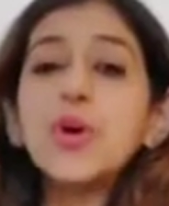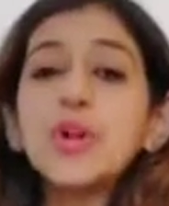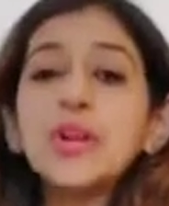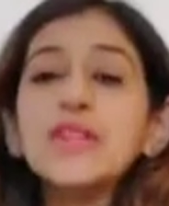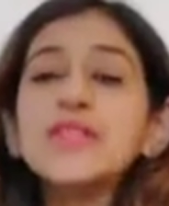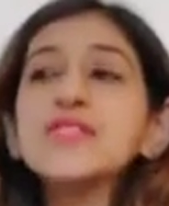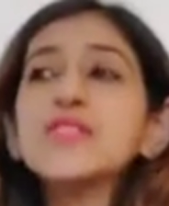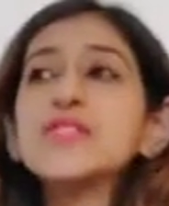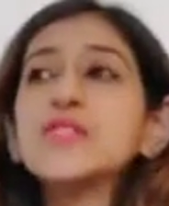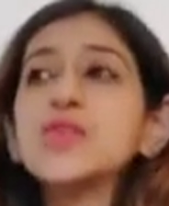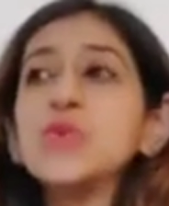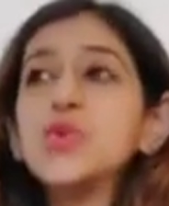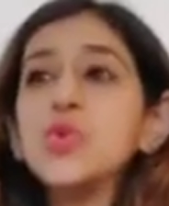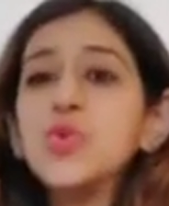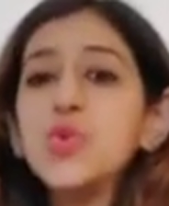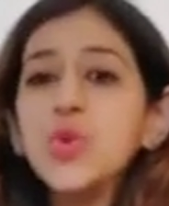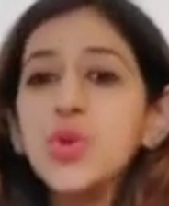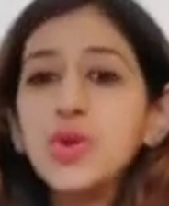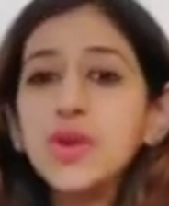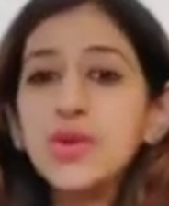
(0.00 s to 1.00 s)
bottle in
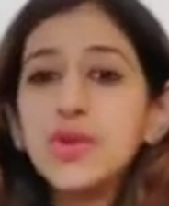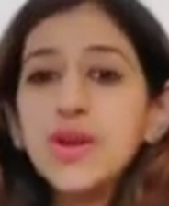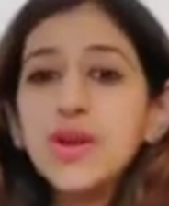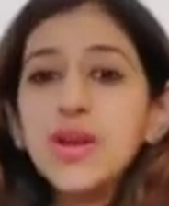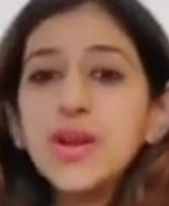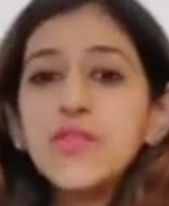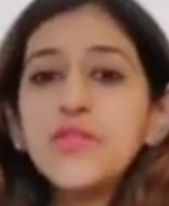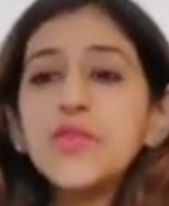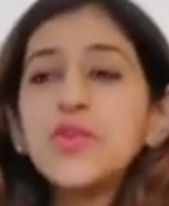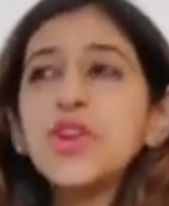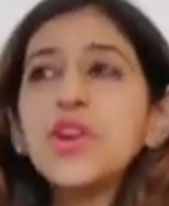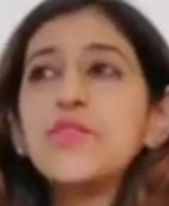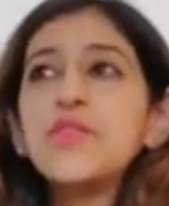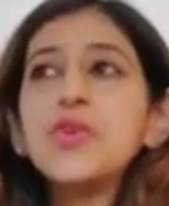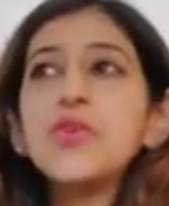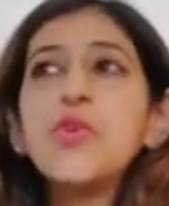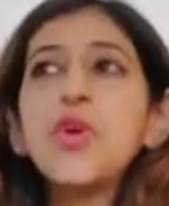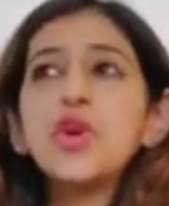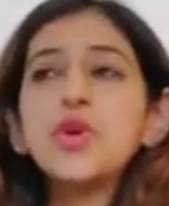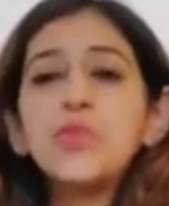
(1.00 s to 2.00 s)
school? If you left
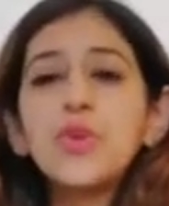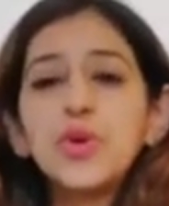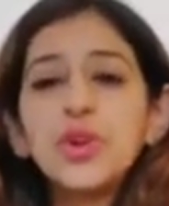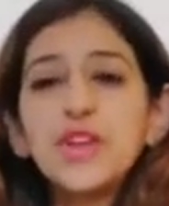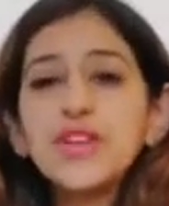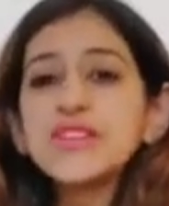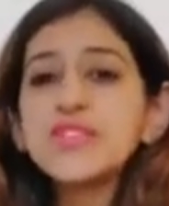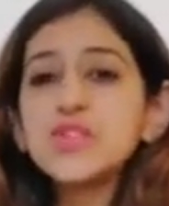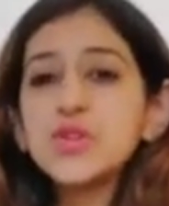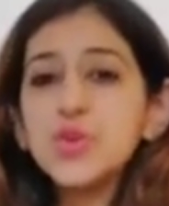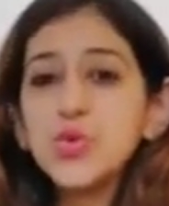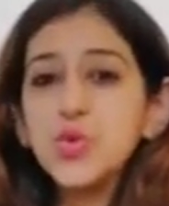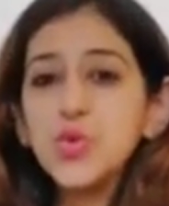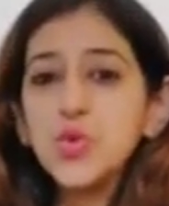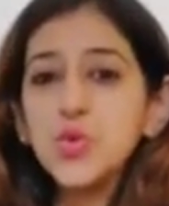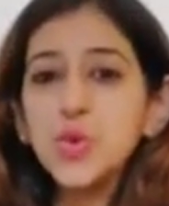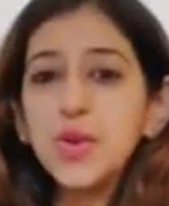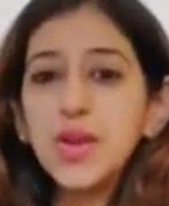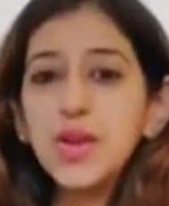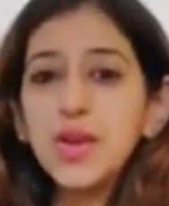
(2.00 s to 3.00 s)
your water bottle at
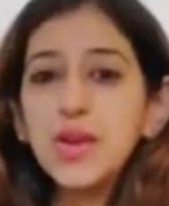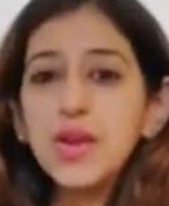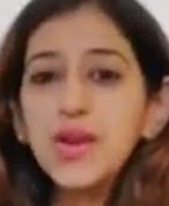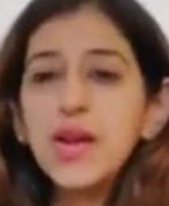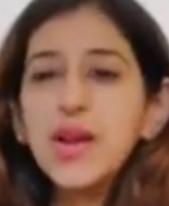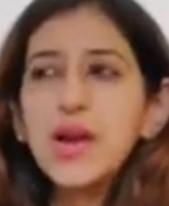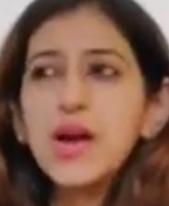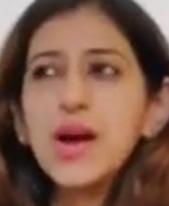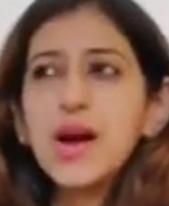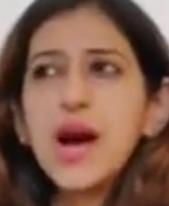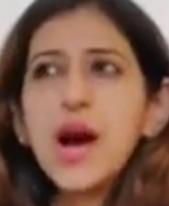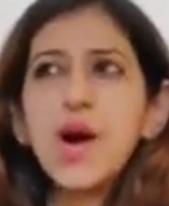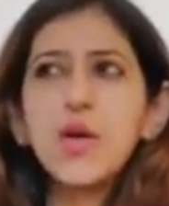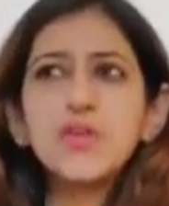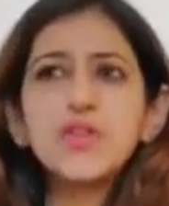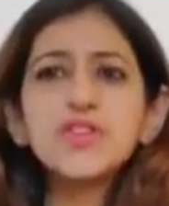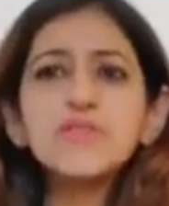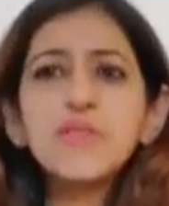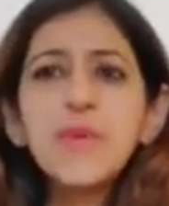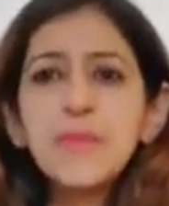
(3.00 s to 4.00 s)
school, how
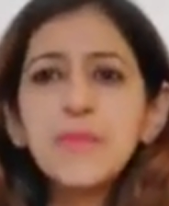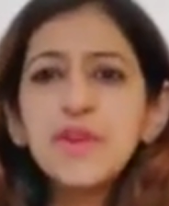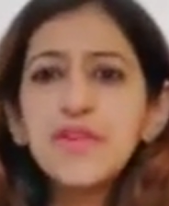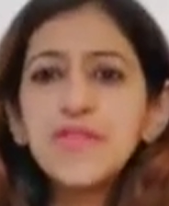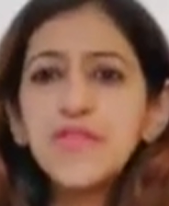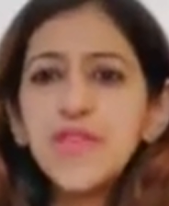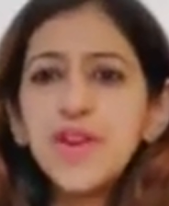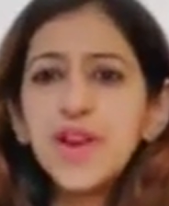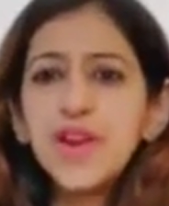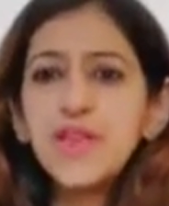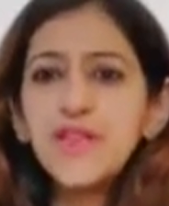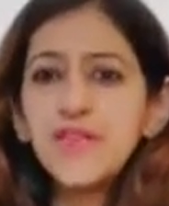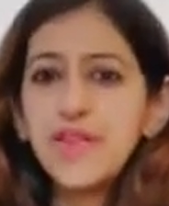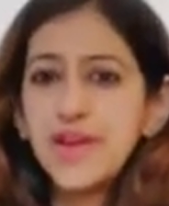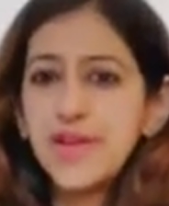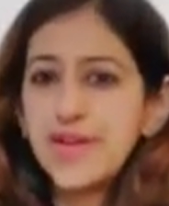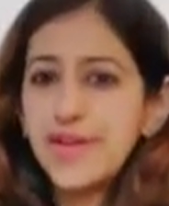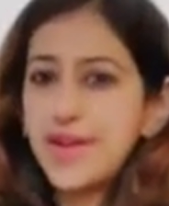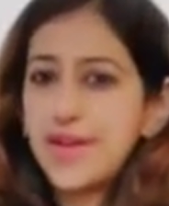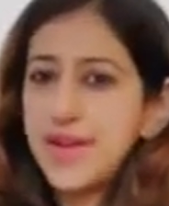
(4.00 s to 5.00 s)
does mommy feel?
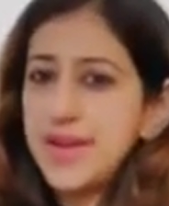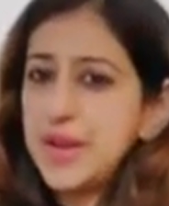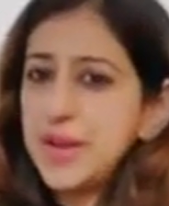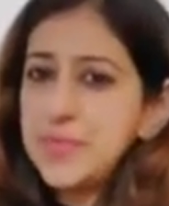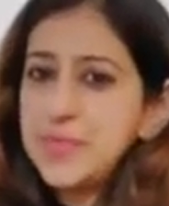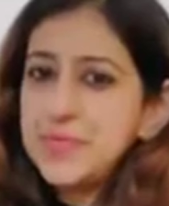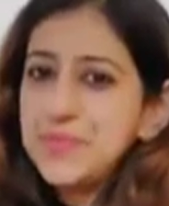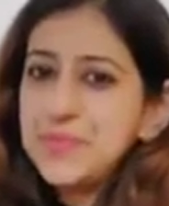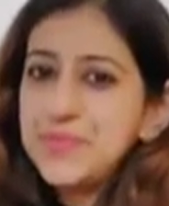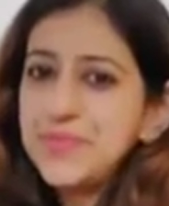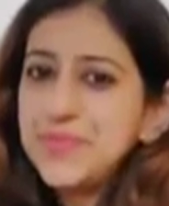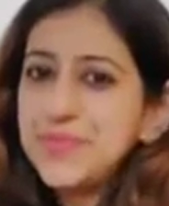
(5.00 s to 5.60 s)
Very